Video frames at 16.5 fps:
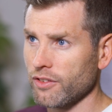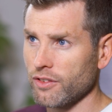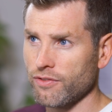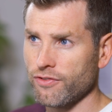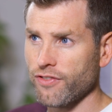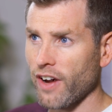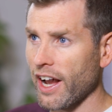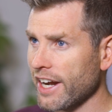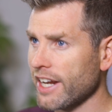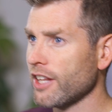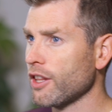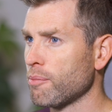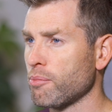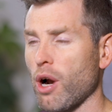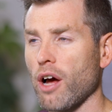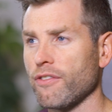fighting
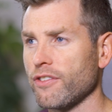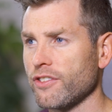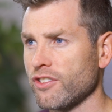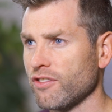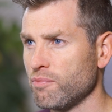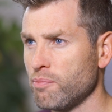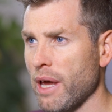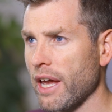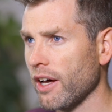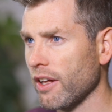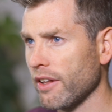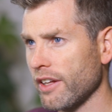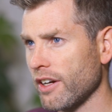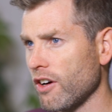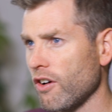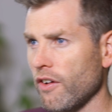the prophets of Baal,
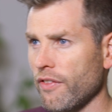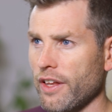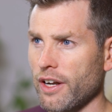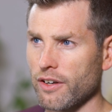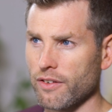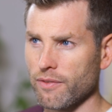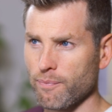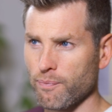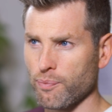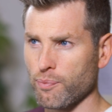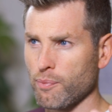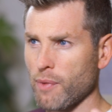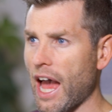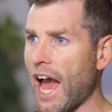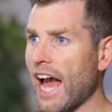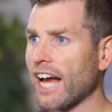they're
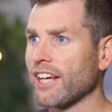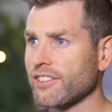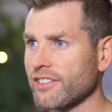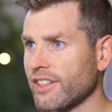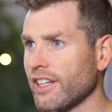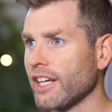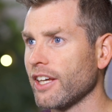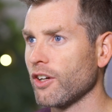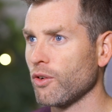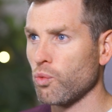asking